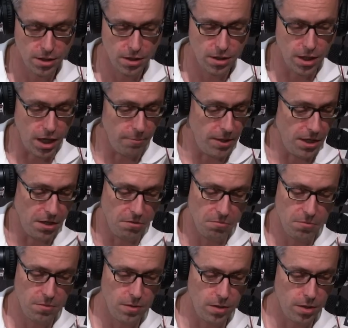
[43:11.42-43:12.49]
I
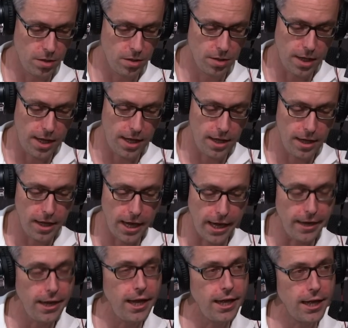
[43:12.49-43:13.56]
mean, and
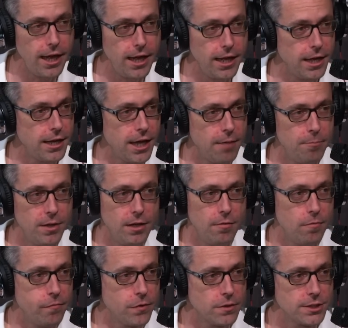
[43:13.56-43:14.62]
it can be
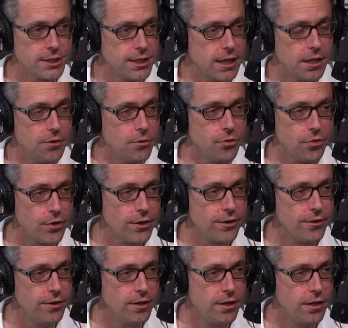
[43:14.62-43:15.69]
first, second, or
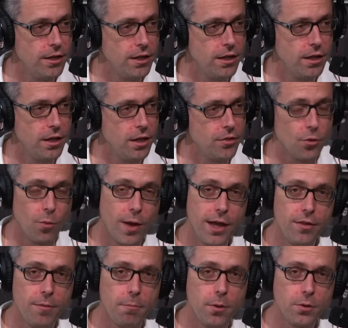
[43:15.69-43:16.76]
third. The way
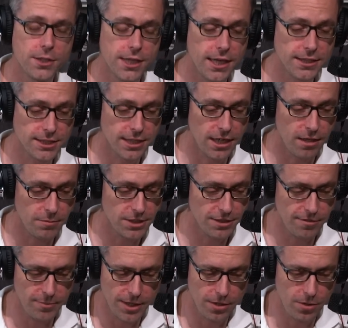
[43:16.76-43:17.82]
the Bottas and Hamilton
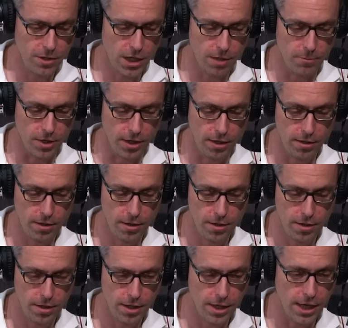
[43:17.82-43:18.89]
have been going, come on.
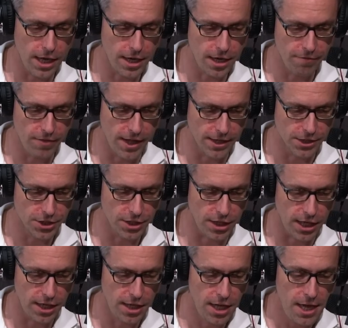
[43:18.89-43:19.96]
Got to give that a
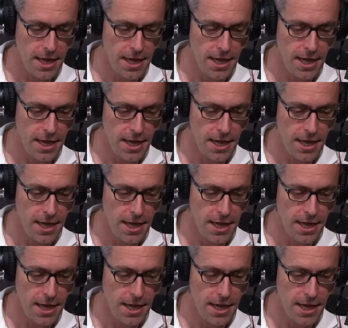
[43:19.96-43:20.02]
shot.